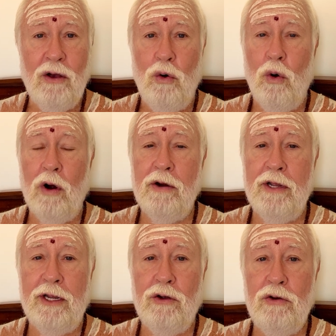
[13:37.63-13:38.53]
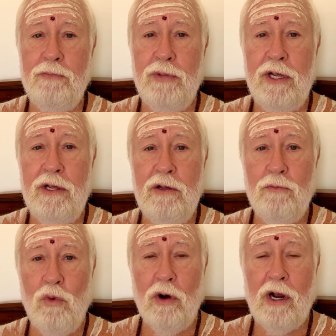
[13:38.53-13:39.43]
Or it could be
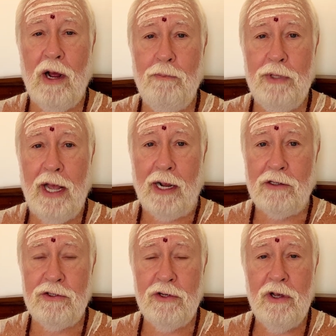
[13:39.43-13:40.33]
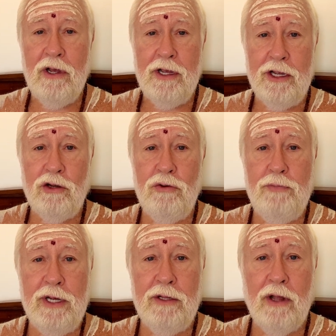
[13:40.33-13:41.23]
more complex. It could
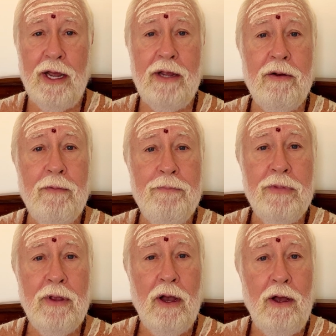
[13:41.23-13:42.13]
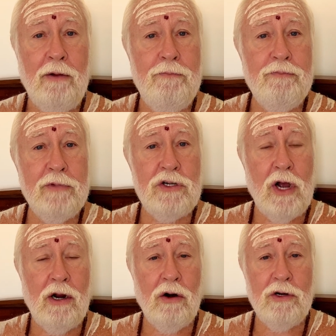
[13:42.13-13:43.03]
be like
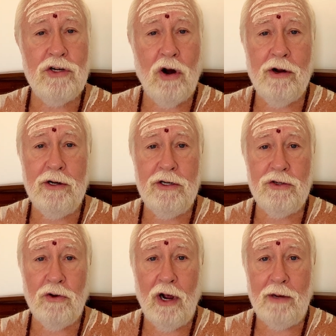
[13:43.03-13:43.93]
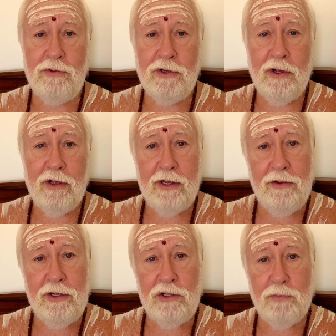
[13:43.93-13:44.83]
Shankaracharya describes
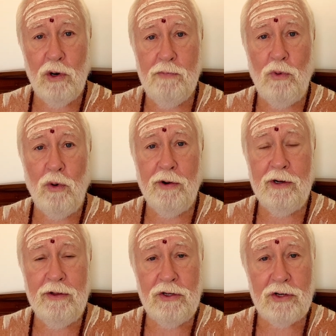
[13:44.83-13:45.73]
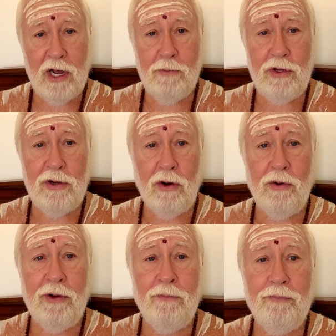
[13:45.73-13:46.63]
in this purport, in this commentary,